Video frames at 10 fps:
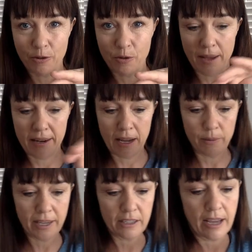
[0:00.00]
form, and now
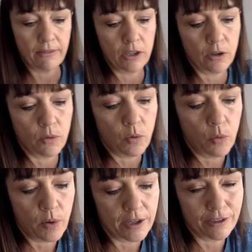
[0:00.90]
we're going to have a look
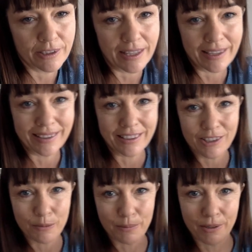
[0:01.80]
what it looks like in the
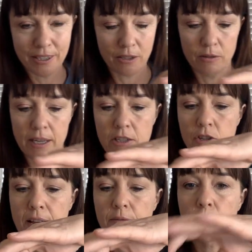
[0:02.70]
supercritical
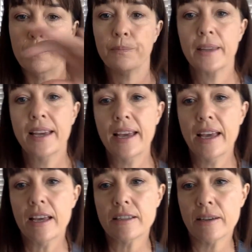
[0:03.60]
extract form.
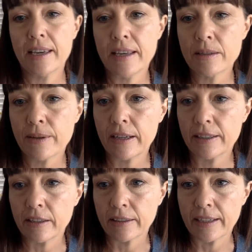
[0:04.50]
So here's our
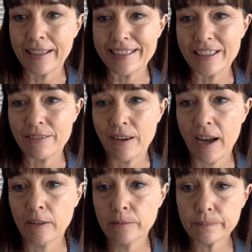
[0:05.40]
little calendula
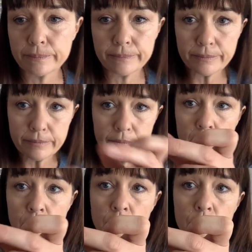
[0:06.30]
vial.
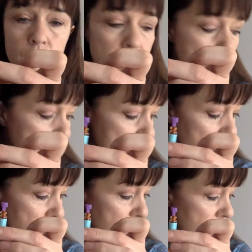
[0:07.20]
You can already see
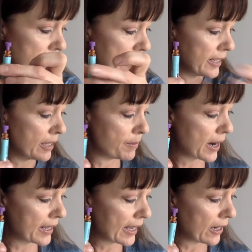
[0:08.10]
it's pretty
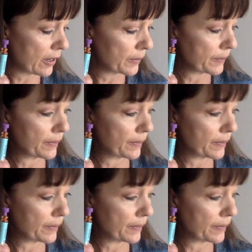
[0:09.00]
bright yellow,